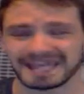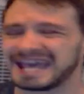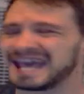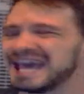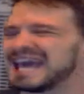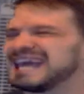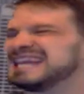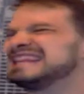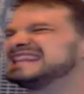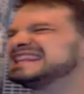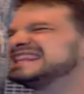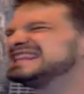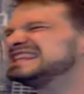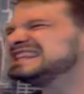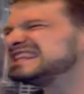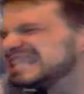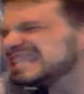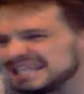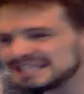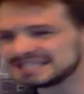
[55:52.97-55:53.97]
At
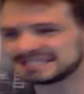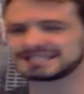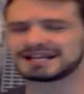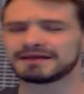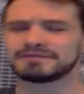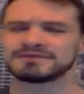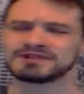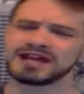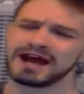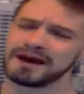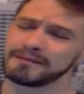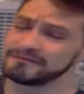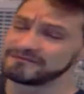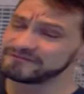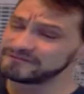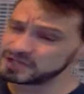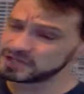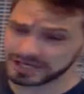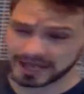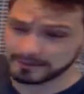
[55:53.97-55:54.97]
least.
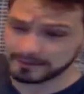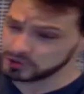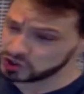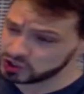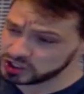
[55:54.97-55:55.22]
I'm